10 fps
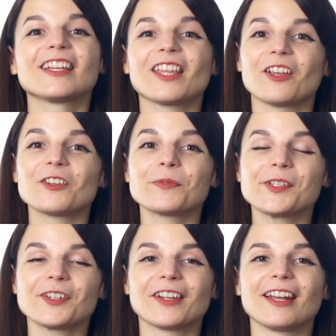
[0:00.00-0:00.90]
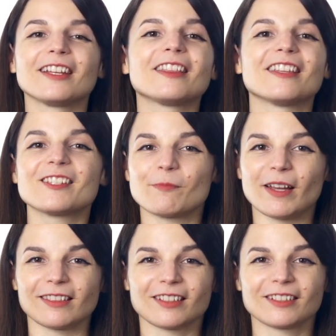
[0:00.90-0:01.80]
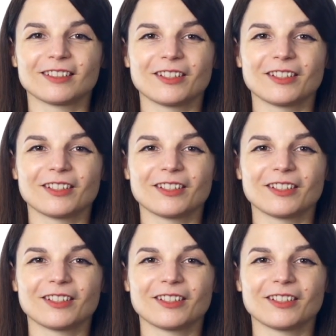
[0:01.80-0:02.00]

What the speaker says: Here's what you're getting this month.